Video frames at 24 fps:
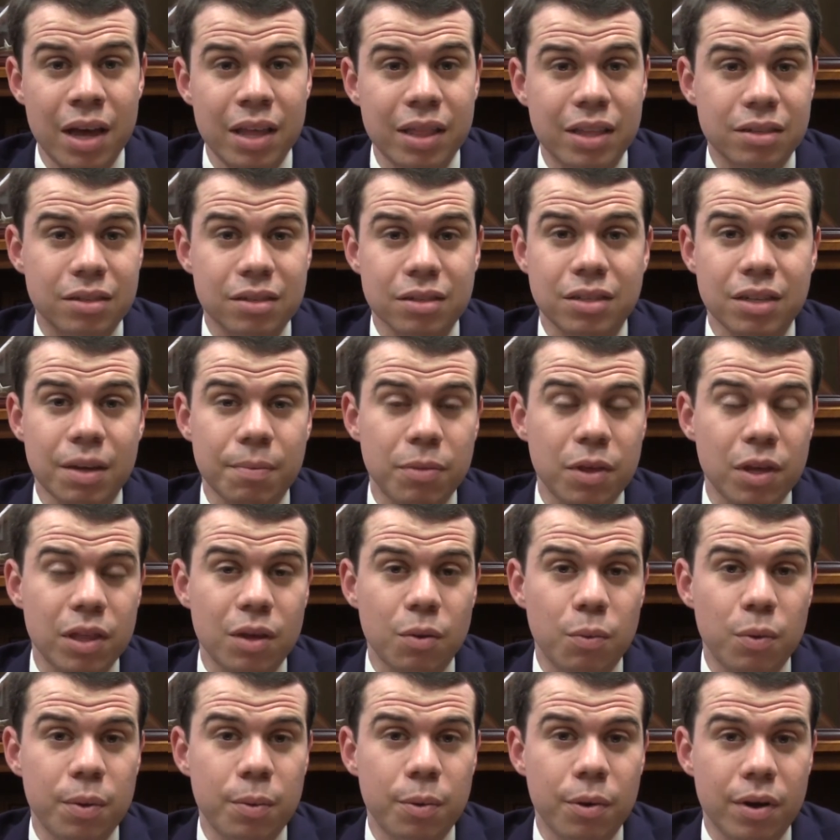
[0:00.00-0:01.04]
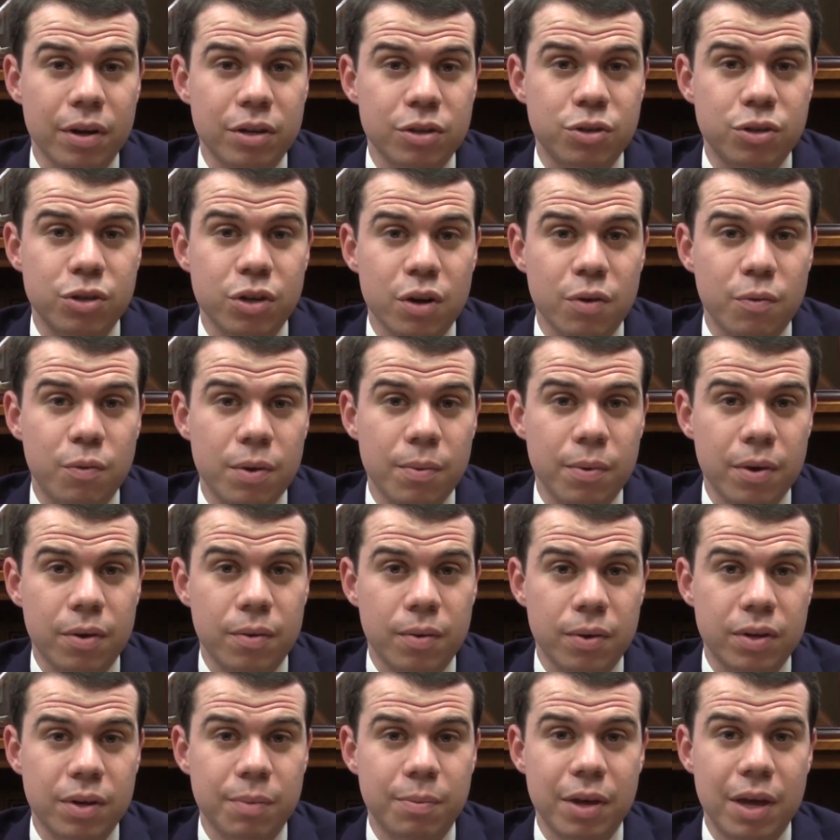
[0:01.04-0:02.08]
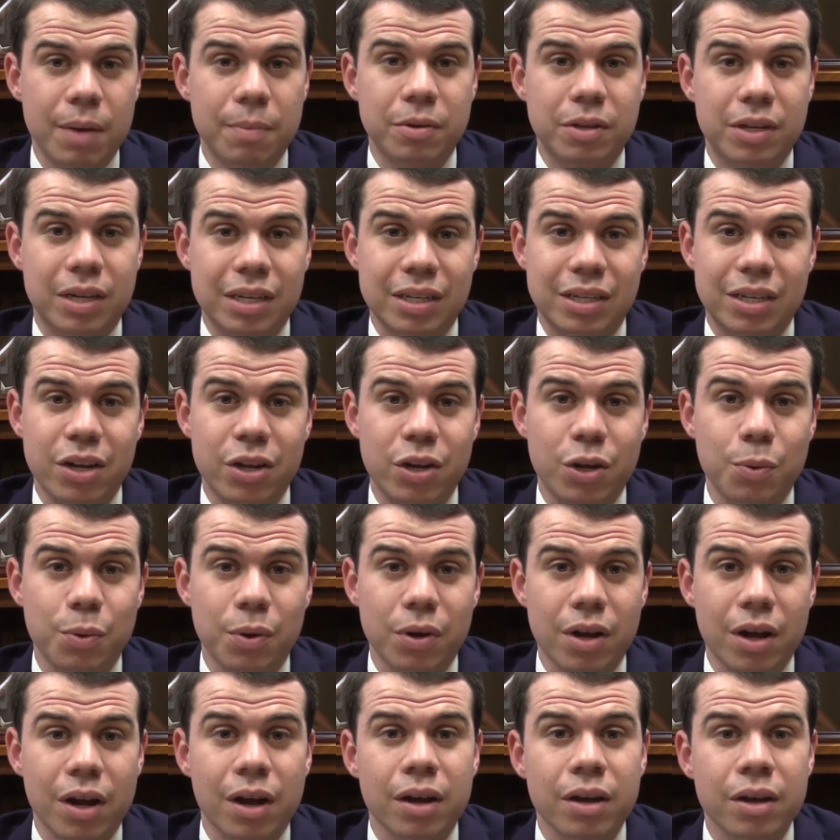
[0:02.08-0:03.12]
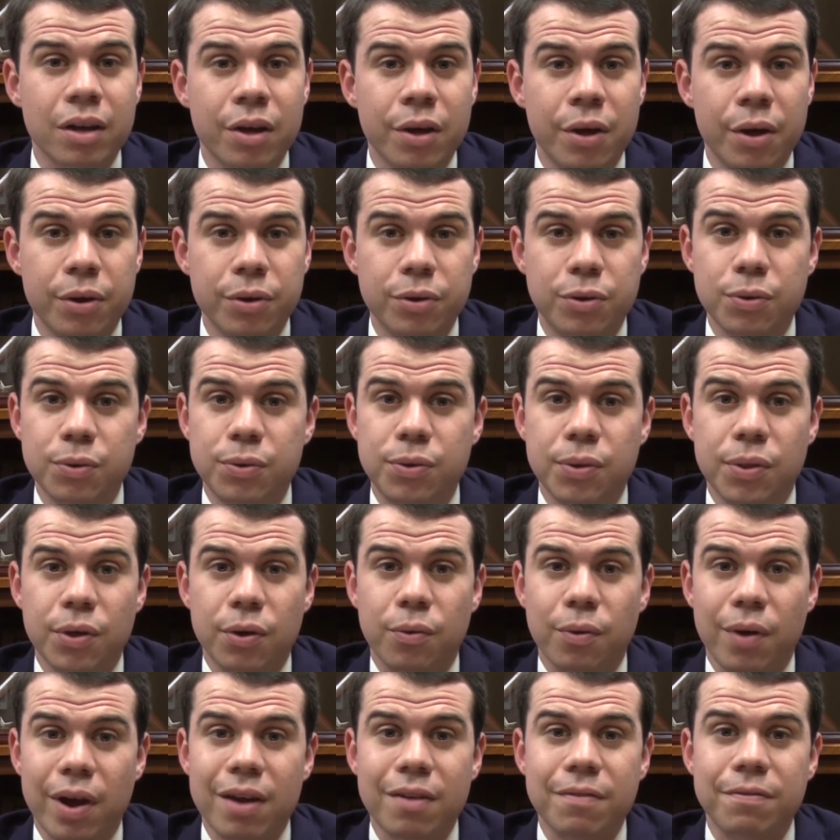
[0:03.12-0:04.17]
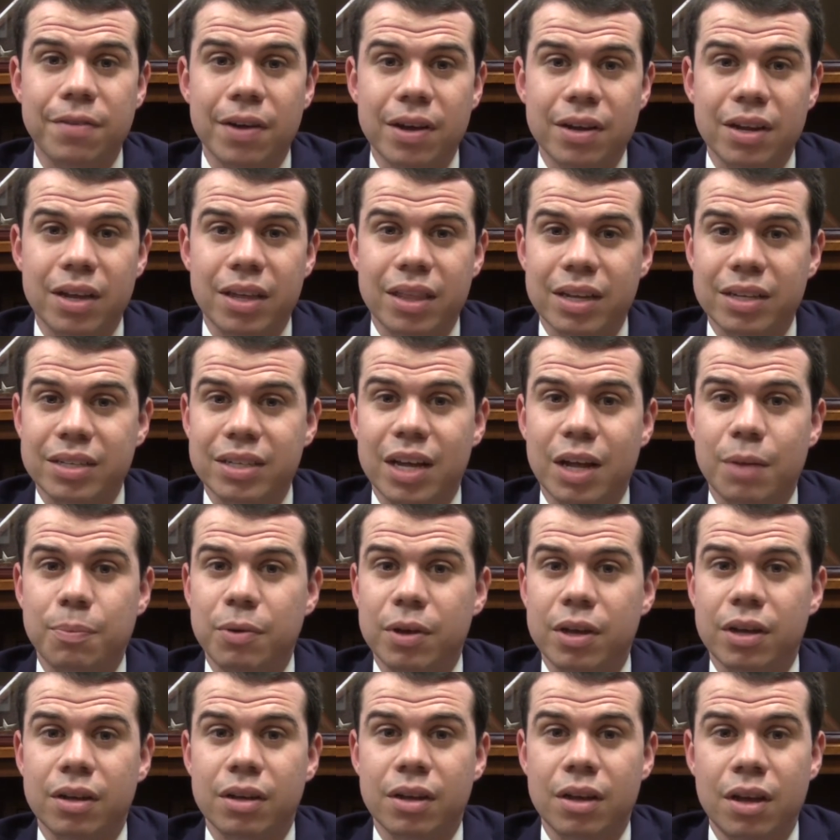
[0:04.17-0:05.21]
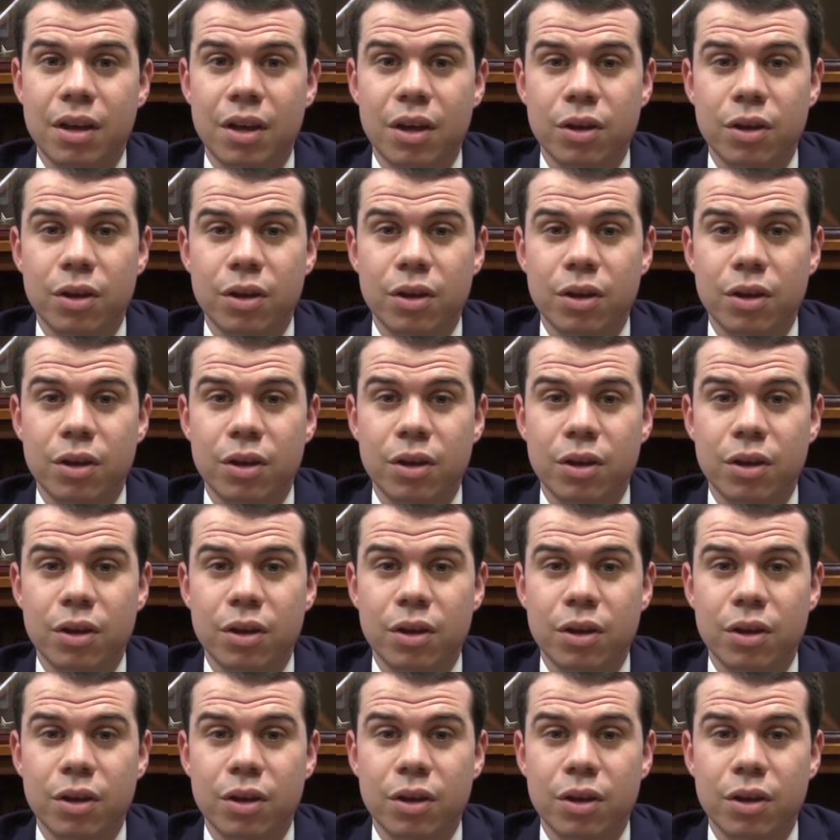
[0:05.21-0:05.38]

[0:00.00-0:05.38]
This is something that we were unsure if we were going to be able to continue or not due to the grant funding that's helping